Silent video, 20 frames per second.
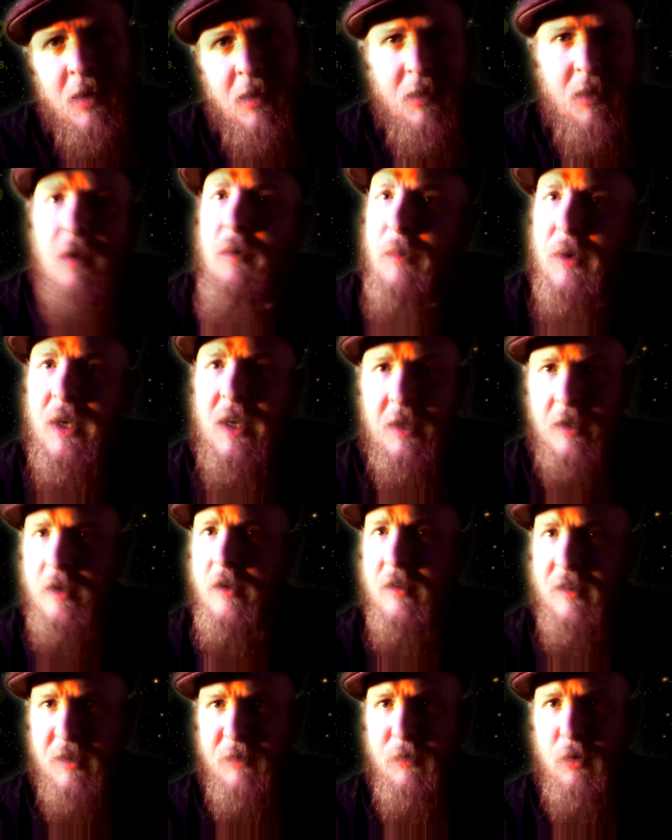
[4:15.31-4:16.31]
the
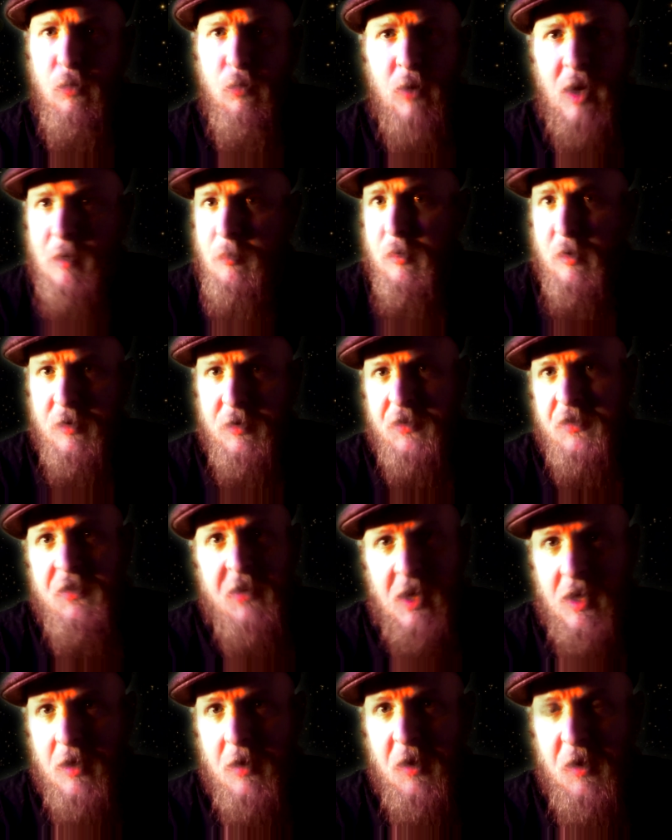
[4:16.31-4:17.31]
beginnings of a rebel
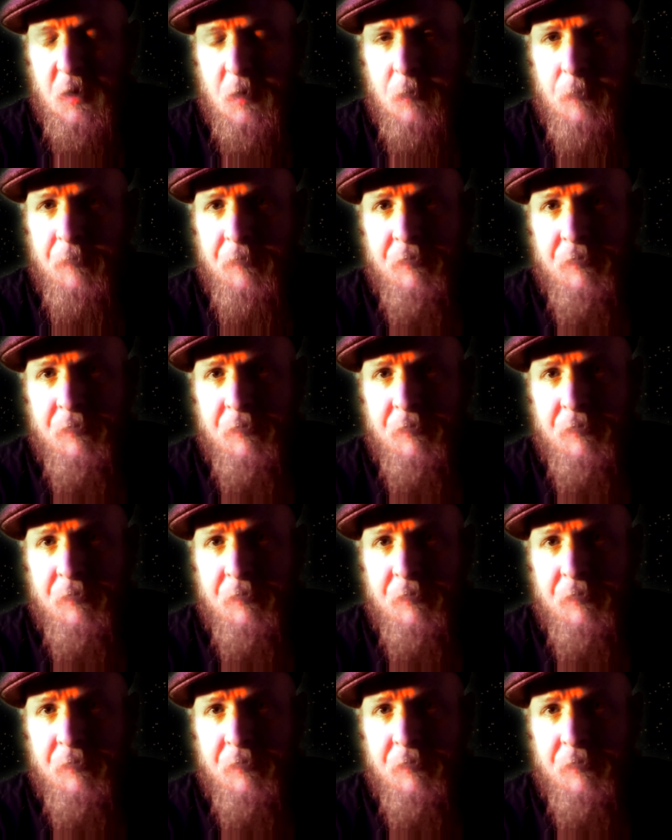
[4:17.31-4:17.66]
cell.